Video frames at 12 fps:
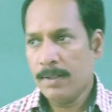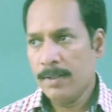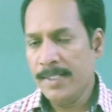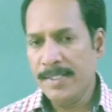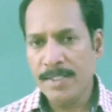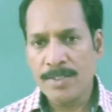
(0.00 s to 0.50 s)

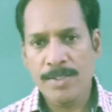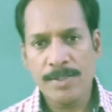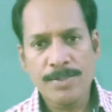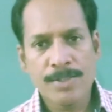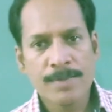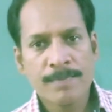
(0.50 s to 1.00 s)
linear
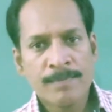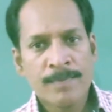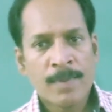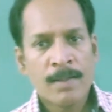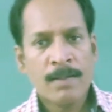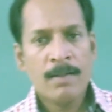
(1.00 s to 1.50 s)
search,
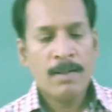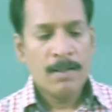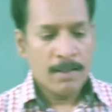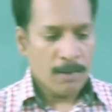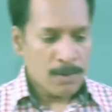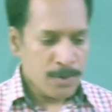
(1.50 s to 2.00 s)

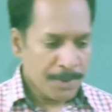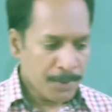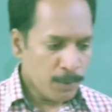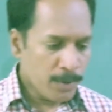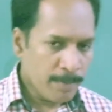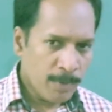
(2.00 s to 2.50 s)
and also I
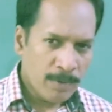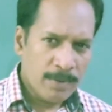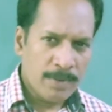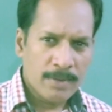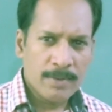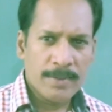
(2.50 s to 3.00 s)
told
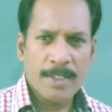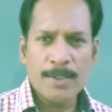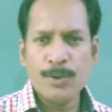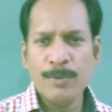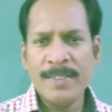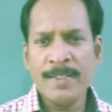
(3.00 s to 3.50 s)
about
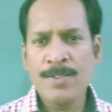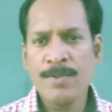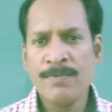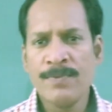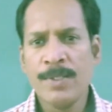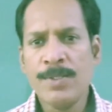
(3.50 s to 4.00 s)
there are two methods
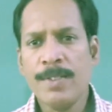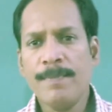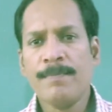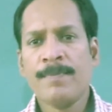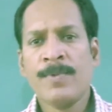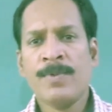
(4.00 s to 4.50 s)
of
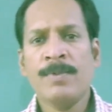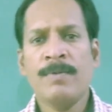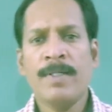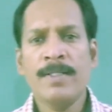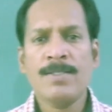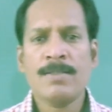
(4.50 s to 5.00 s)
searching. So
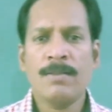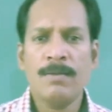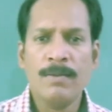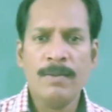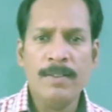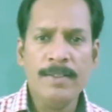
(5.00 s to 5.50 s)
one is
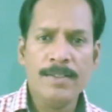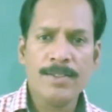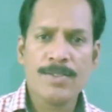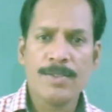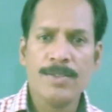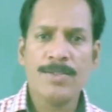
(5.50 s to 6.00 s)
called the linear
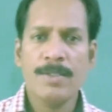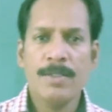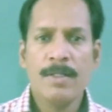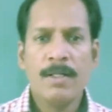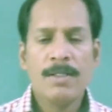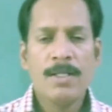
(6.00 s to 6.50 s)
search,
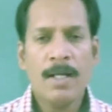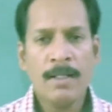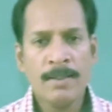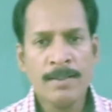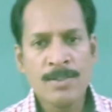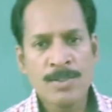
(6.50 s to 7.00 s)

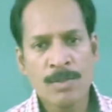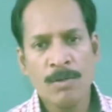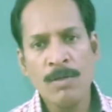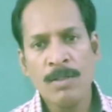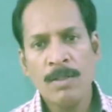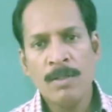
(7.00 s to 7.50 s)
another is
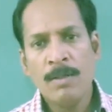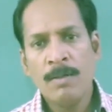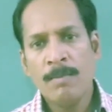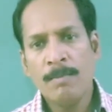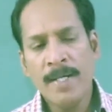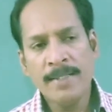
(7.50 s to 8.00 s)

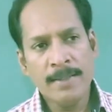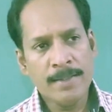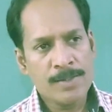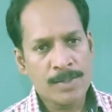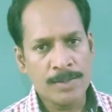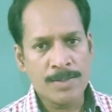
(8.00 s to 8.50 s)
called
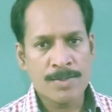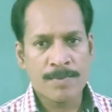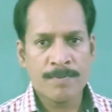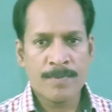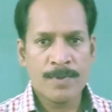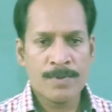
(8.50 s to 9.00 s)
binary search.
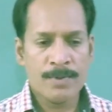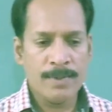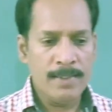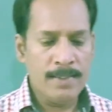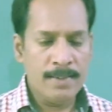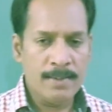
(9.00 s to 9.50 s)
So
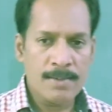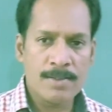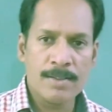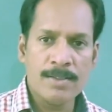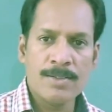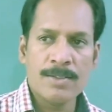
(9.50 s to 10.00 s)
in linear
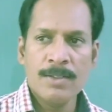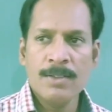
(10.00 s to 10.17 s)
search